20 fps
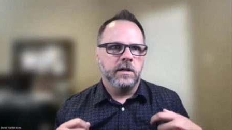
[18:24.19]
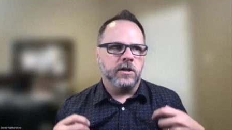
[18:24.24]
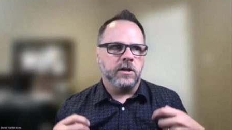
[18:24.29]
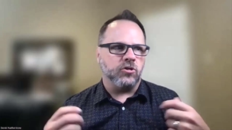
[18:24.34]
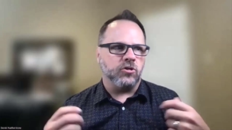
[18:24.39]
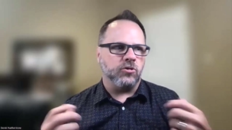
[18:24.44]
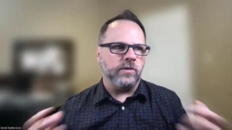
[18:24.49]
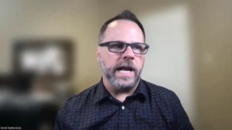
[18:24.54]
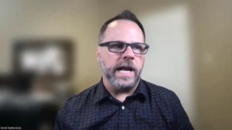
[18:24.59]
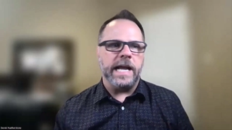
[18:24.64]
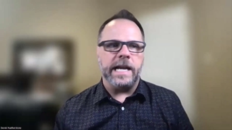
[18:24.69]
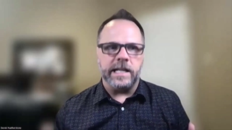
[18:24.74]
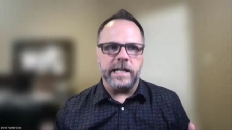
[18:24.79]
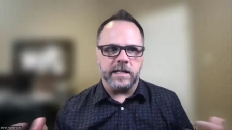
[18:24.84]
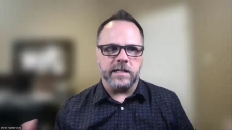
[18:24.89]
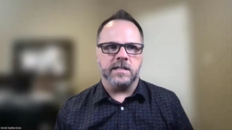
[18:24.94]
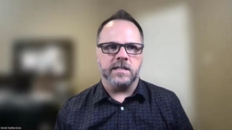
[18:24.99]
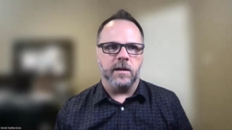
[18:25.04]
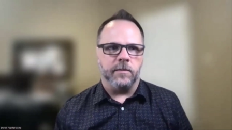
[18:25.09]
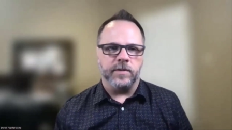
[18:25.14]

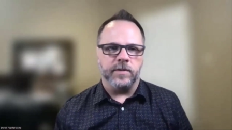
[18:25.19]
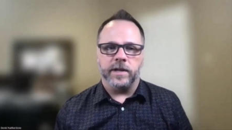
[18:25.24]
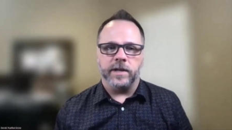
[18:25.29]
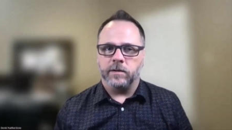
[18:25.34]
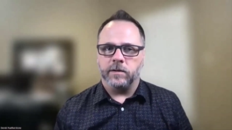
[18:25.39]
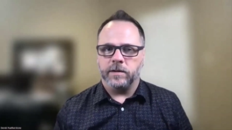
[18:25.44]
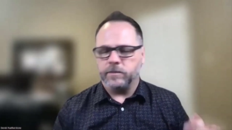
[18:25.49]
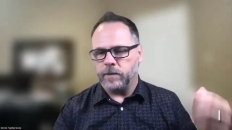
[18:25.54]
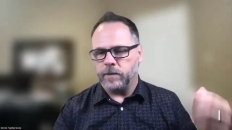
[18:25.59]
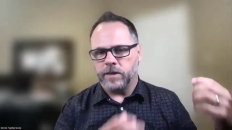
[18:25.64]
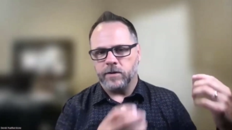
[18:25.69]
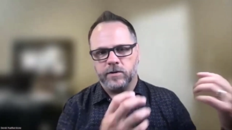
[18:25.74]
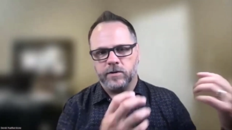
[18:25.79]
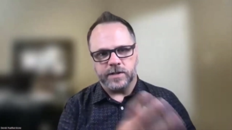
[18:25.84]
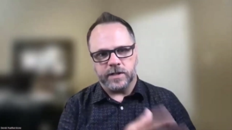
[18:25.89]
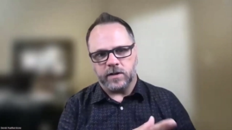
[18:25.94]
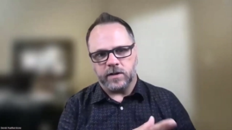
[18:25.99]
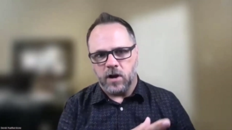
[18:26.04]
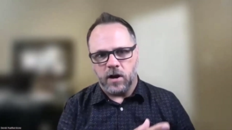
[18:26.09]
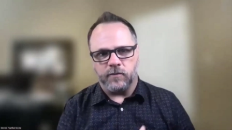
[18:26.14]
creating something, whether it's
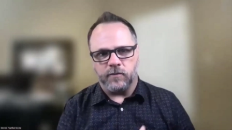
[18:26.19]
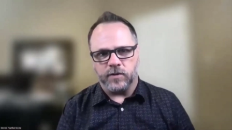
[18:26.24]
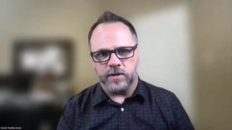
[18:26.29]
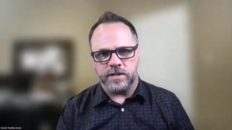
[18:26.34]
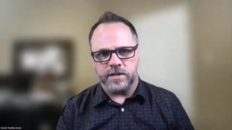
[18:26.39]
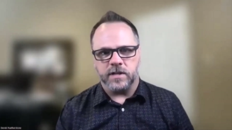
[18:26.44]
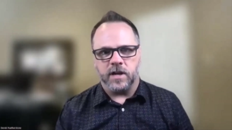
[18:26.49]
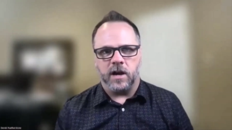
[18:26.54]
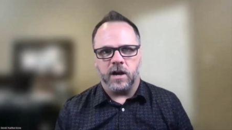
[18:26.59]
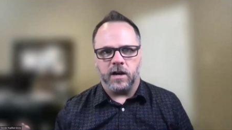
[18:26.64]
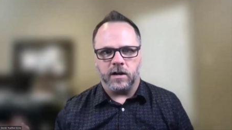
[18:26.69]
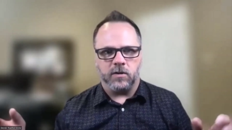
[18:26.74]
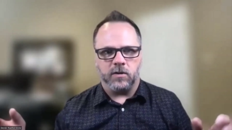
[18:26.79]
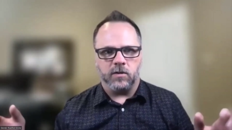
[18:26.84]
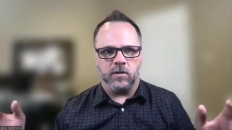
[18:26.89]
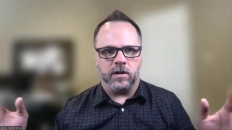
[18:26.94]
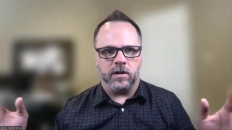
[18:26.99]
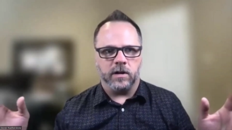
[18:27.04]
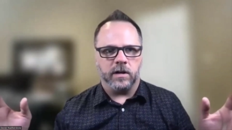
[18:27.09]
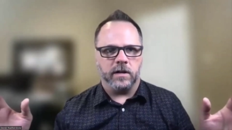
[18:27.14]
a conference talk
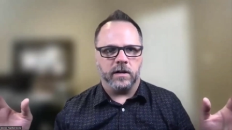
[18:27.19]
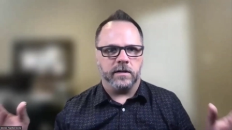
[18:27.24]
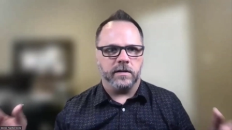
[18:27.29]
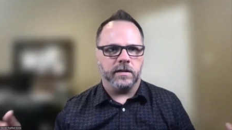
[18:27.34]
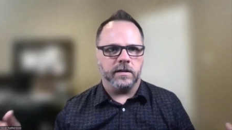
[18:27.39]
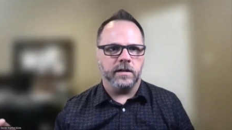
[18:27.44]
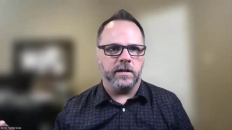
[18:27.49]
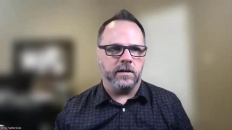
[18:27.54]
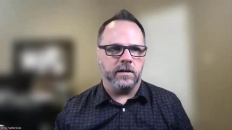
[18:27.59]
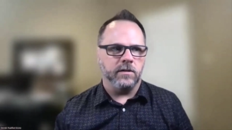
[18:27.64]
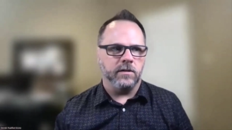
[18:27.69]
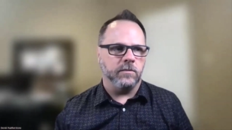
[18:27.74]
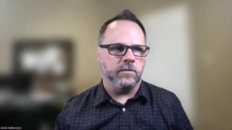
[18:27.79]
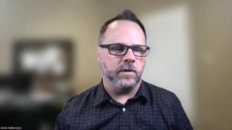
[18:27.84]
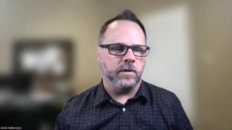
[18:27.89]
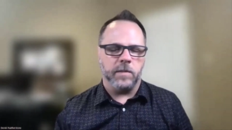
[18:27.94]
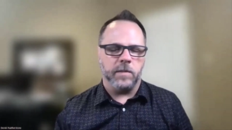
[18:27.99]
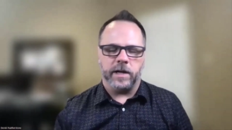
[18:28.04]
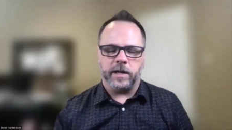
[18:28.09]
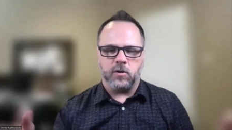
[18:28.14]
or
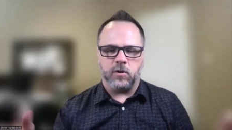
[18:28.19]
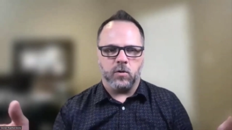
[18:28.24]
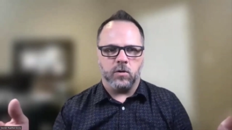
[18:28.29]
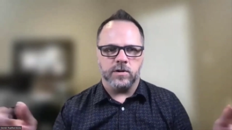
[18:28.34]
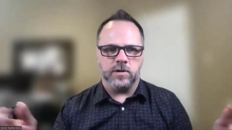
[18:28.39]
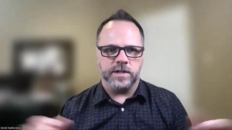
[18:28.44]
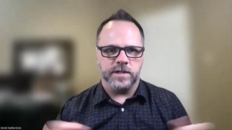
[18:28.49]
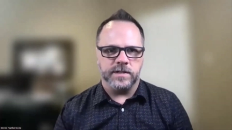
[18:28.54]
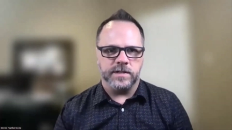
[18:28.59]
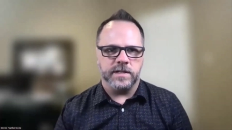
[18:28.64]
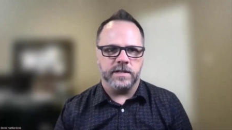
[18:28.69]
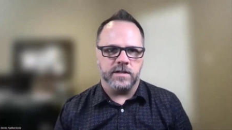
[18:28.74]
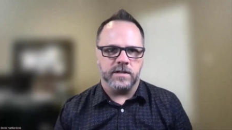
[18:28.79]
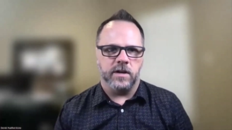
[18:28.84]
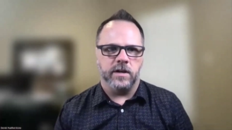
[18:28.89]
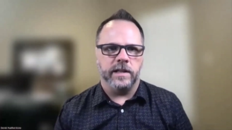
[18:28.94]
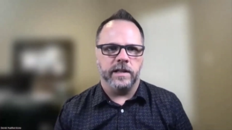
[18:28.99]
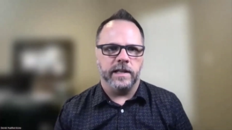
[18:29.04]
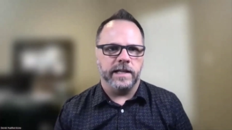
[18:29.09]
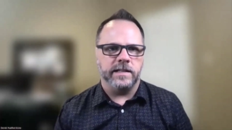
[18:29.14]
one of my courses that's
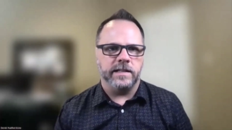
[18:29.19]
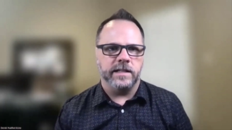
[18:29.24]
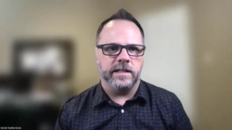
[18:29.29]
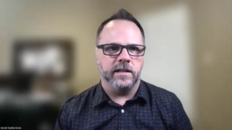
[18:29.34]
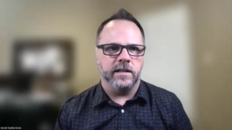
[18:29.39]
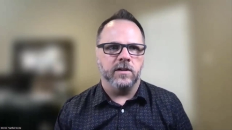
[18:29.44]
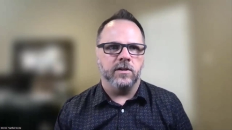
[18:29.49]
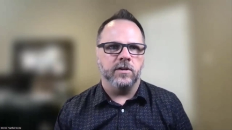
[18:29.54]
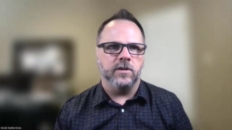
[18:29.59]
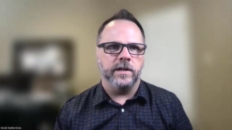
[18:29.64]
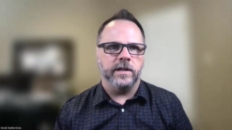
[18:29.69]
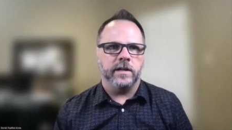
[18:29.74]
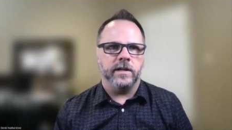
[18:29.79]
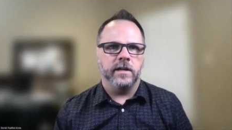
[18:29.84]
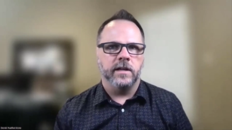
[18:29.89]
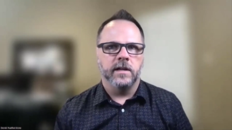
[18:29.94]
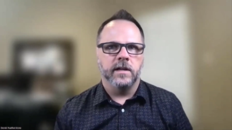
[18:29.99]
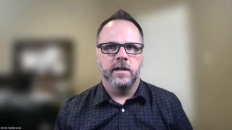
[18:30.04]
on LinkedIn Learning.